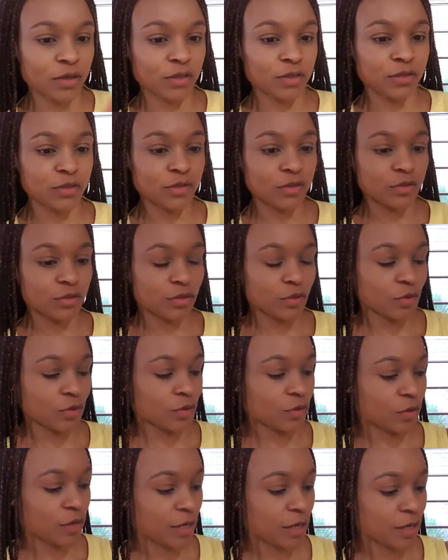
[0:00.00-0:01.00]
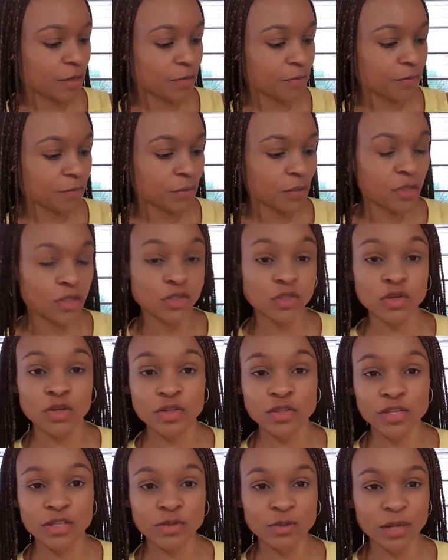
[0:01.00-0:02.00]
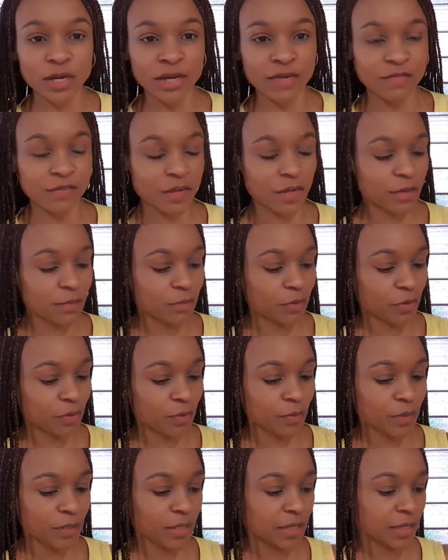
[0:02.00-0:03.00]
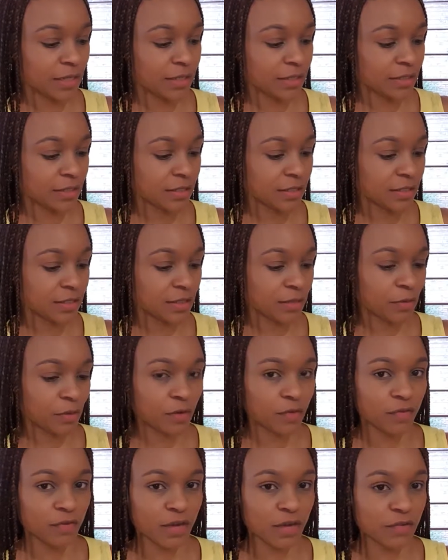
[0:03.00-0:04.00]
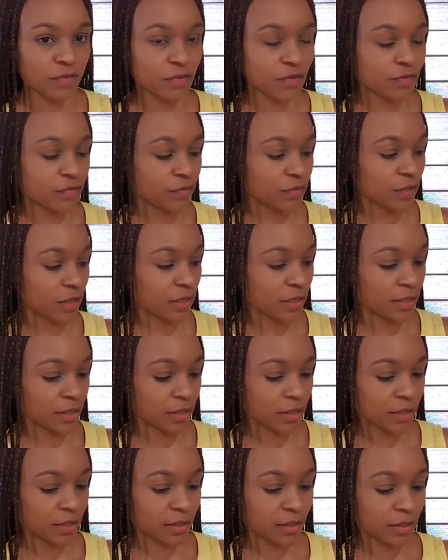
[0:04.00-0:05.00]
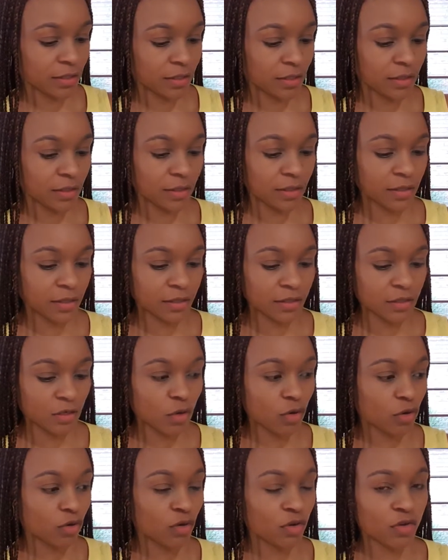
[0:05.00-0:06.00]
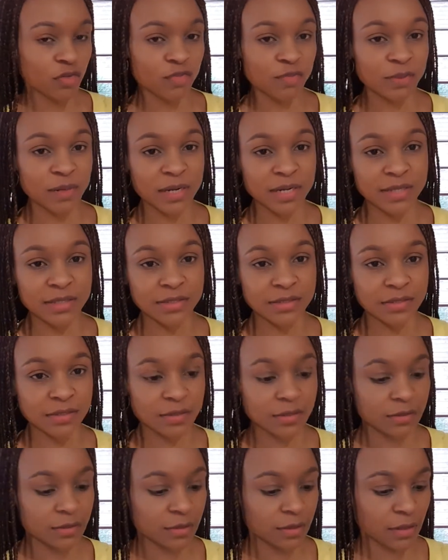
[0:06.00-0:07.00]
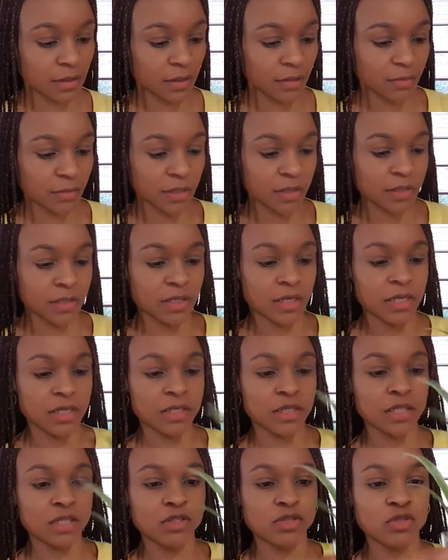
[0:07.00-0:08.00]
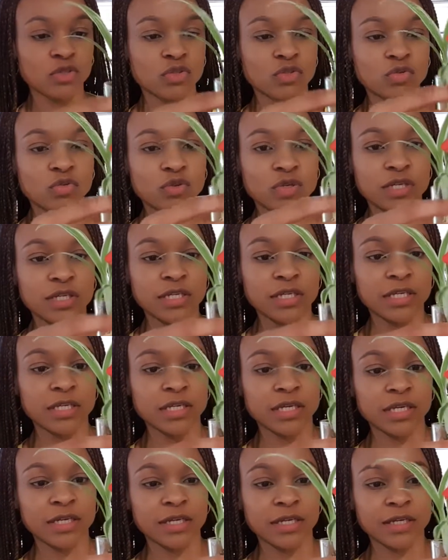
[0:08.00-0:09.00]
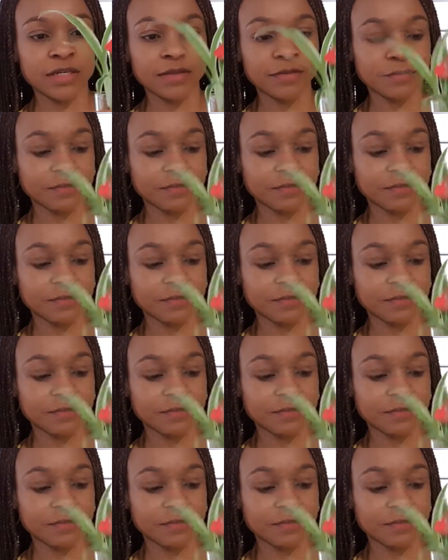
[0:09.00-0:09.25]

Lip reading: So that's what I've got propagating. It's about 5 of it's a whole lot of plants. I mean, there's 2 in here